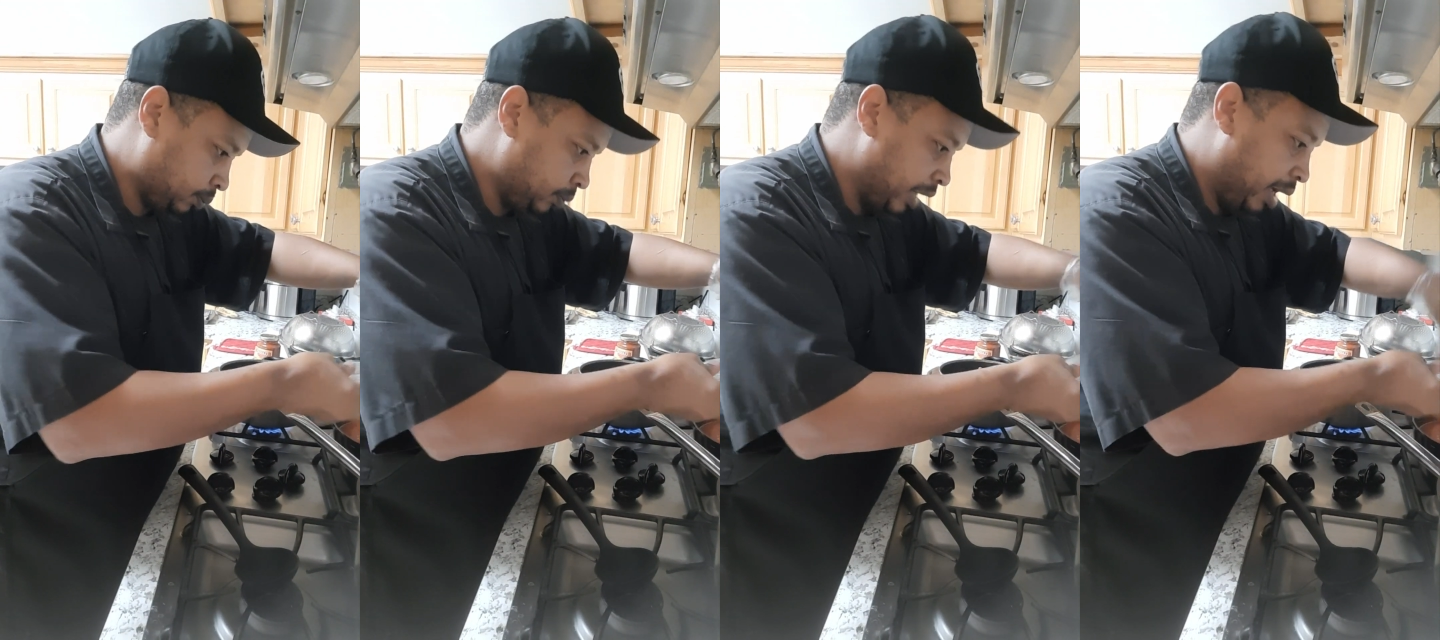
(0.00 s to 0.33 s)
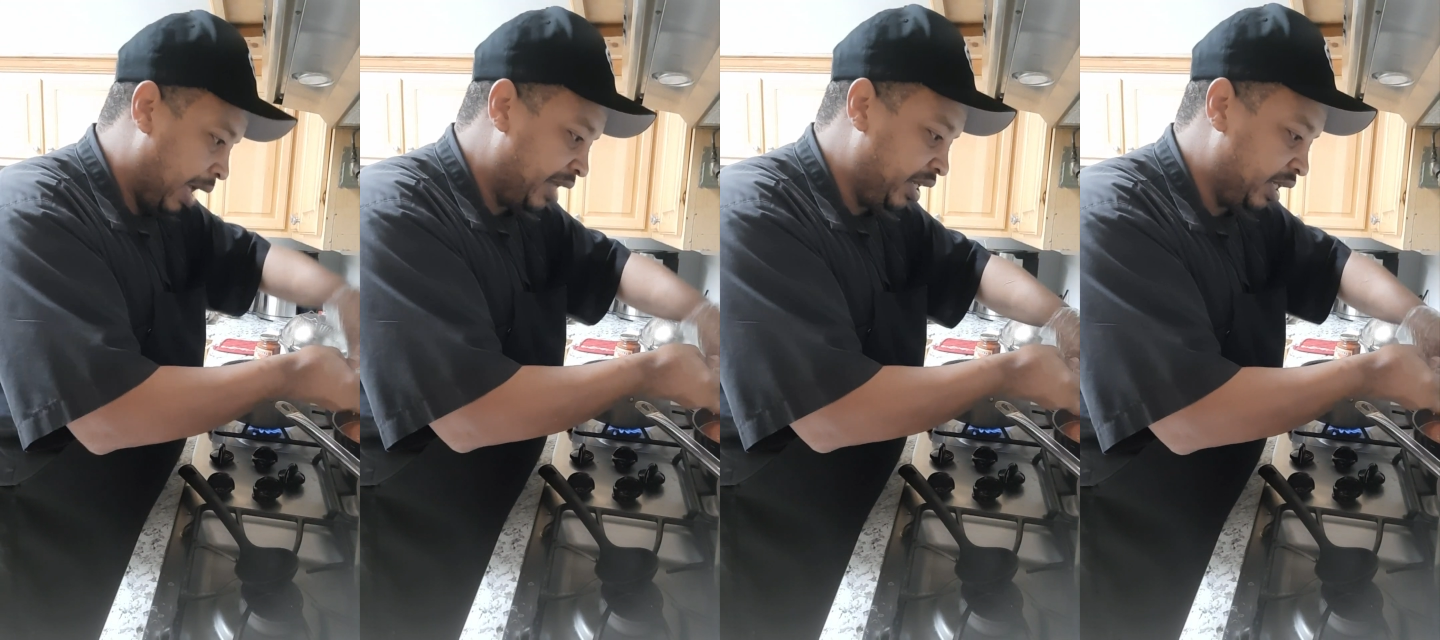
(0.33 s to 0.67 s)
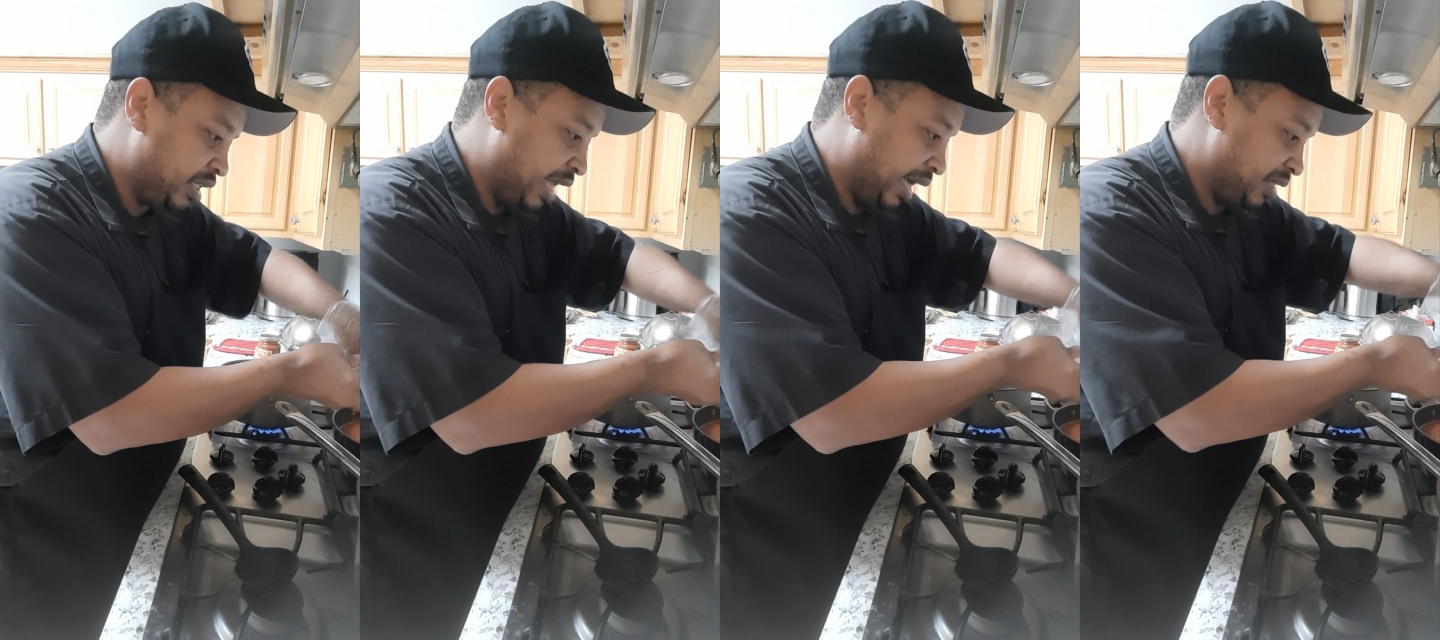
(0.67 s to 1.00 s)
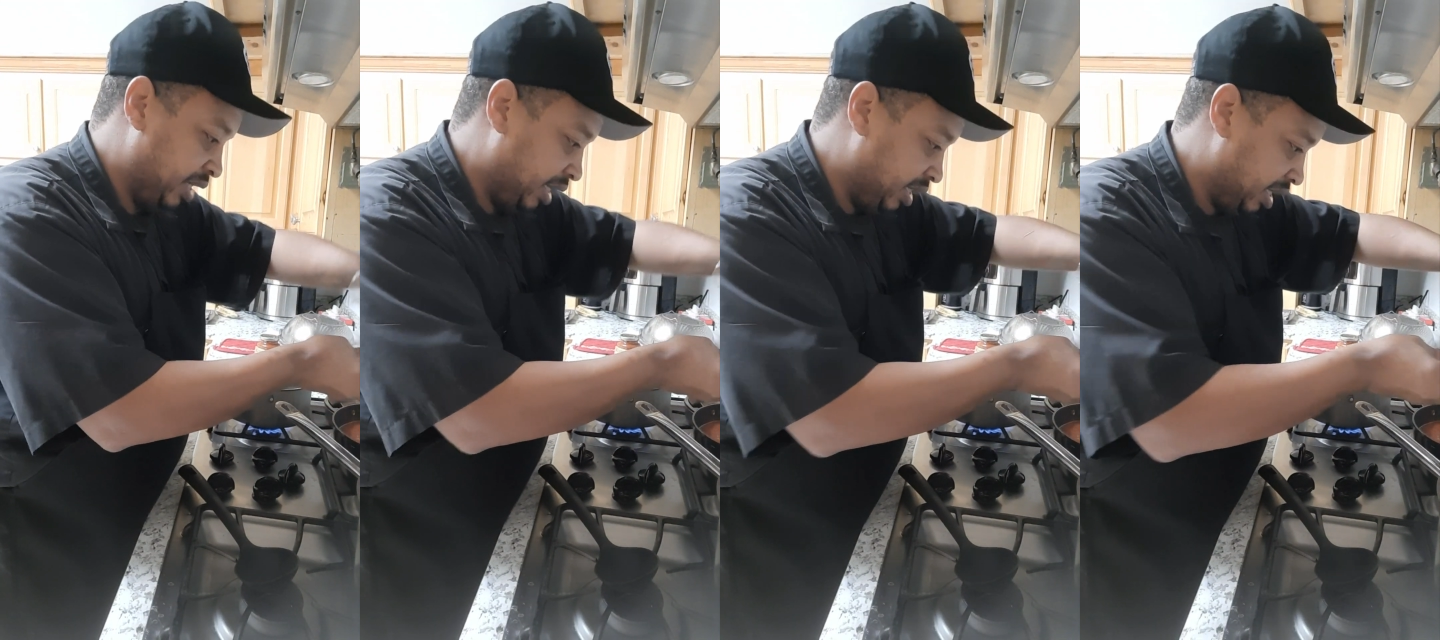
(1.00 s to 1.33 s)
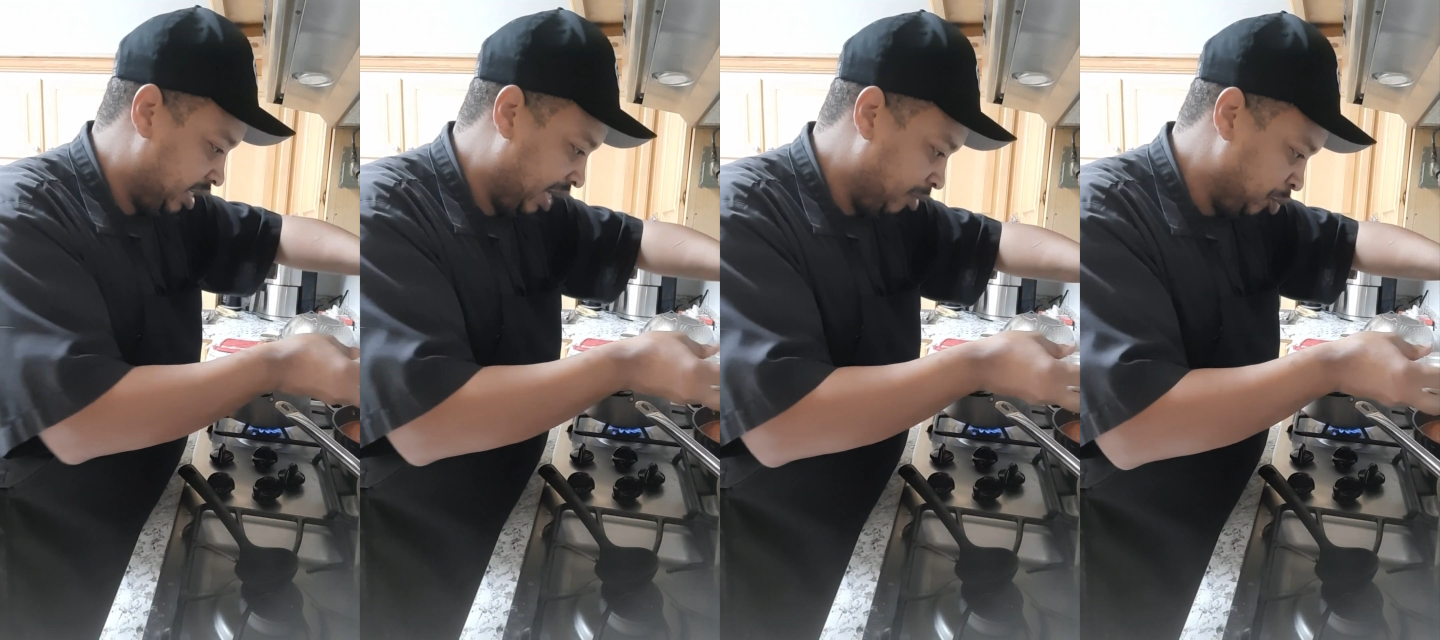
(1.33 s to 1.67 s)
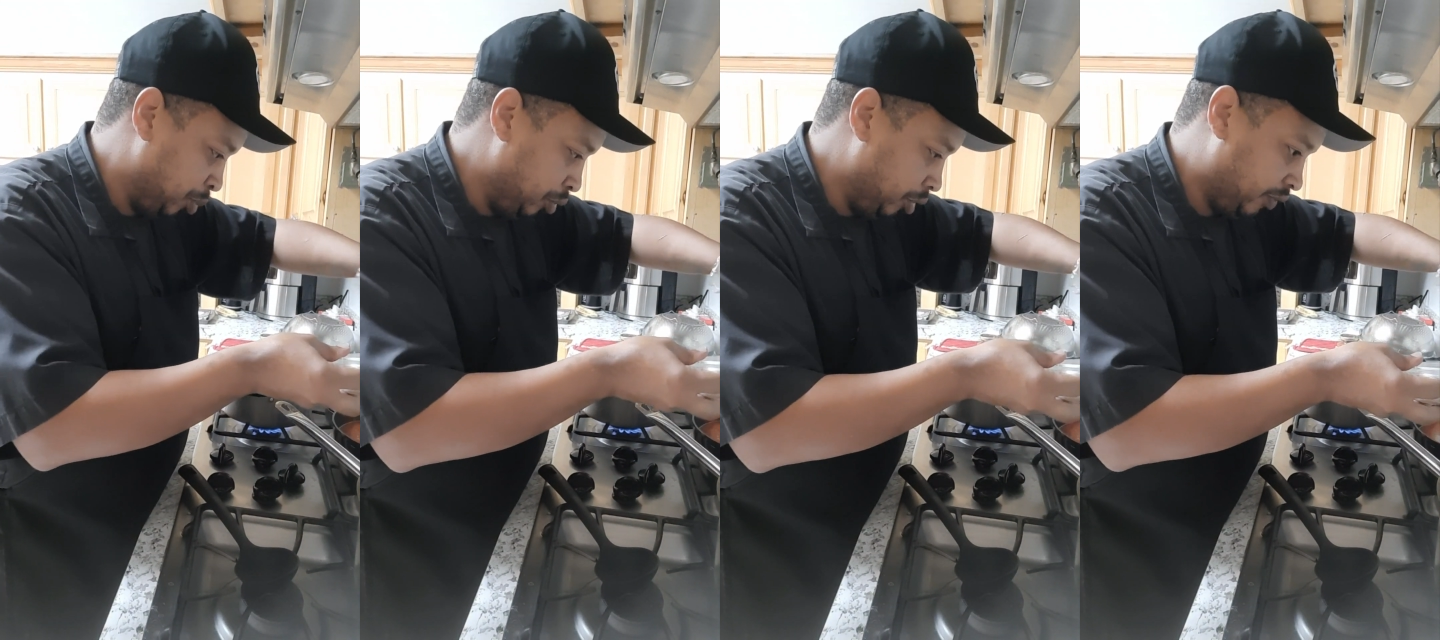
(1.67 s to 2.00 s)
Now, like I said, I did a
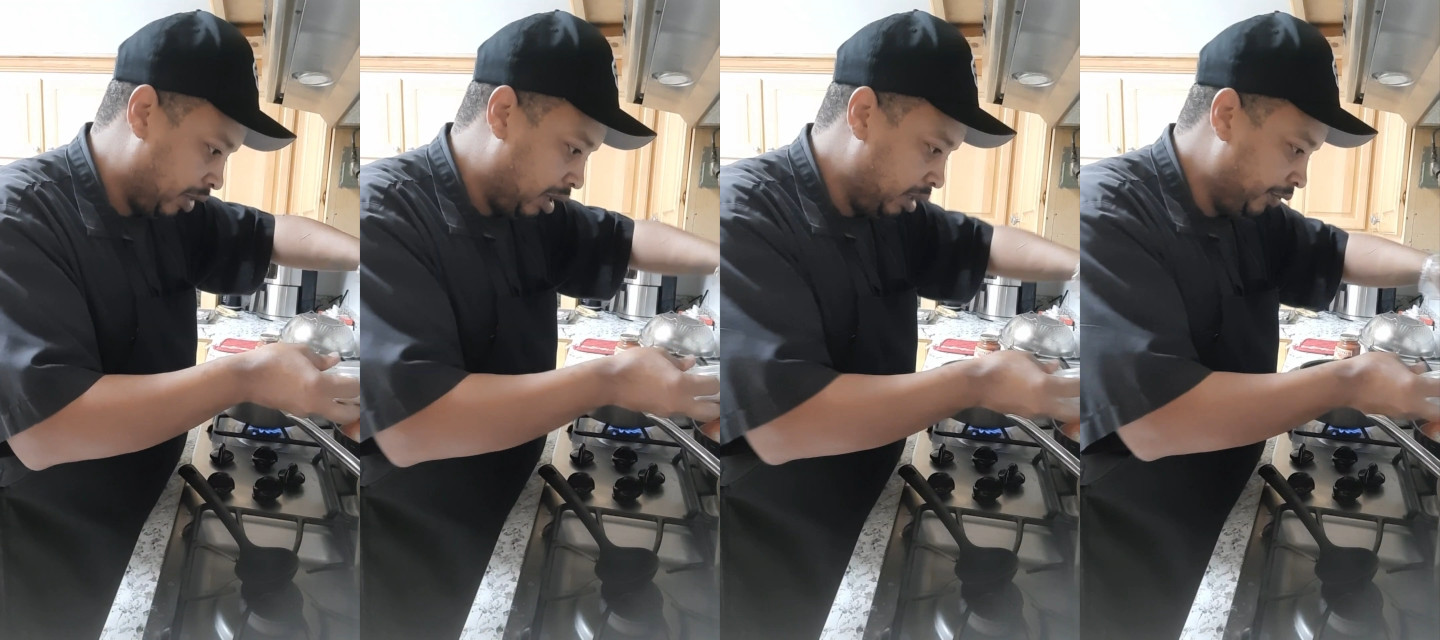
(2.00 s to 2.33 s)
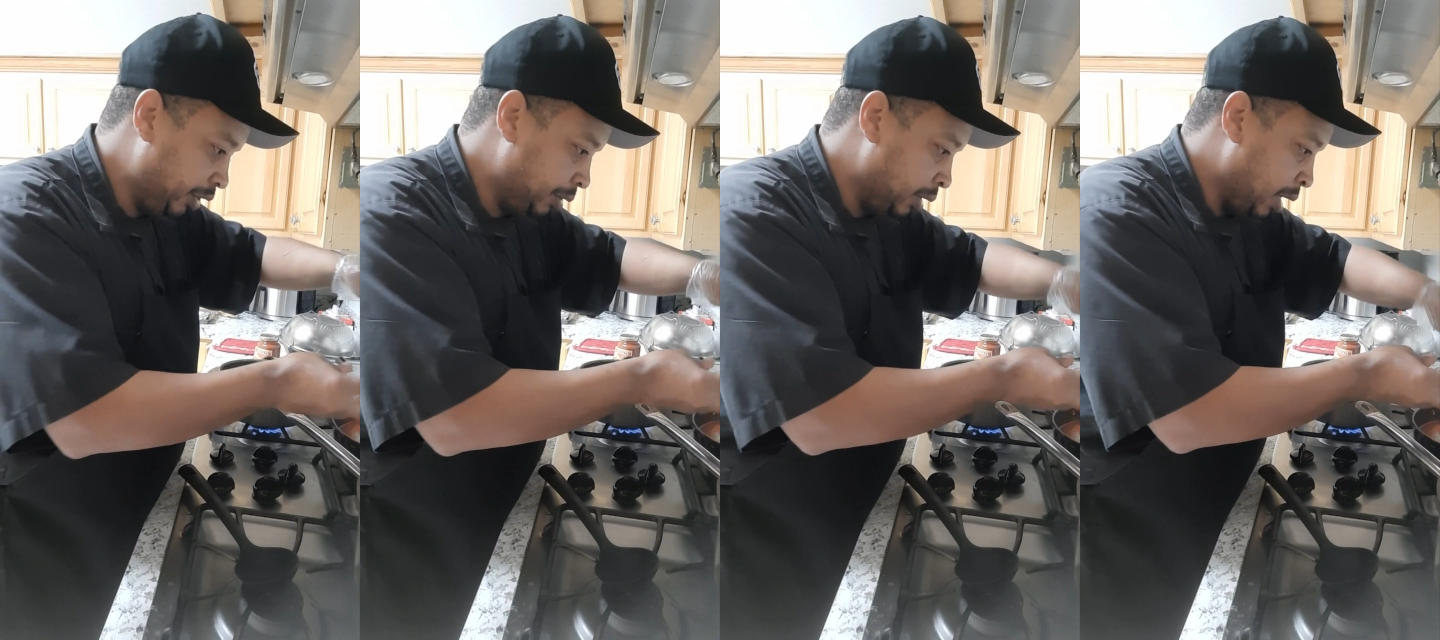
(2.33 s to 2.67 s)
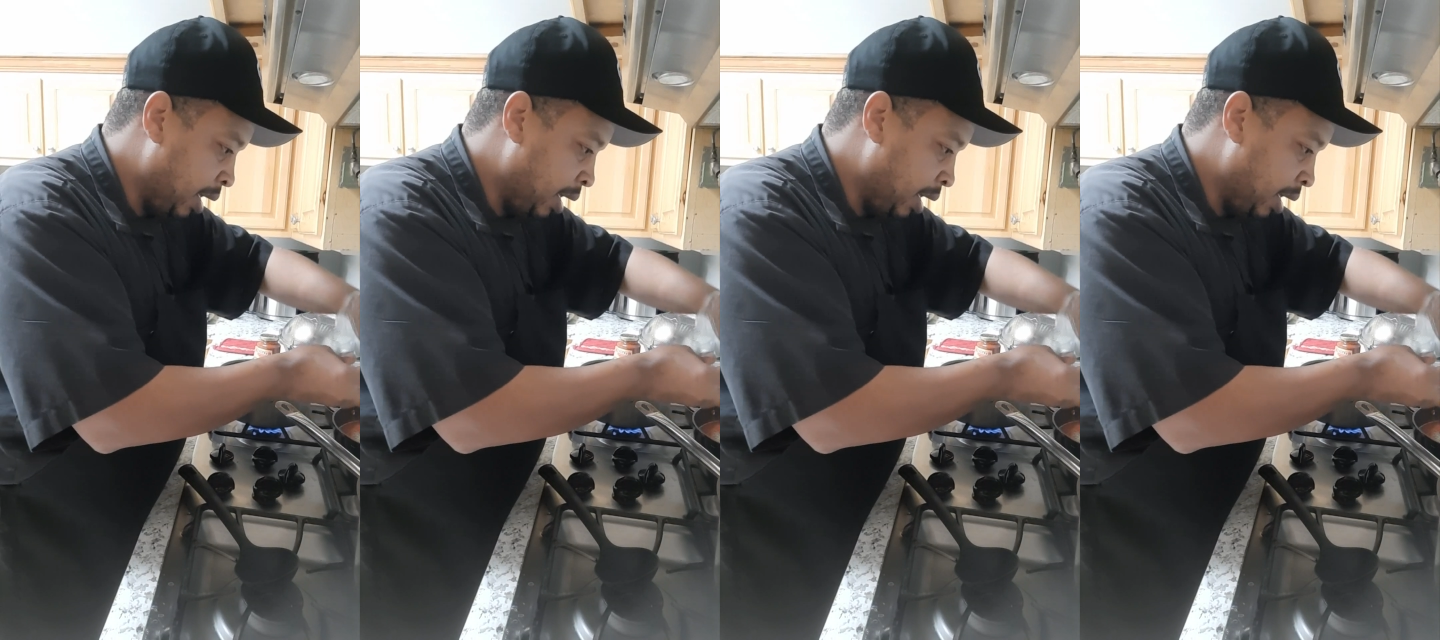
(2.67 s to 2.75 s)
tablespoon of all of it.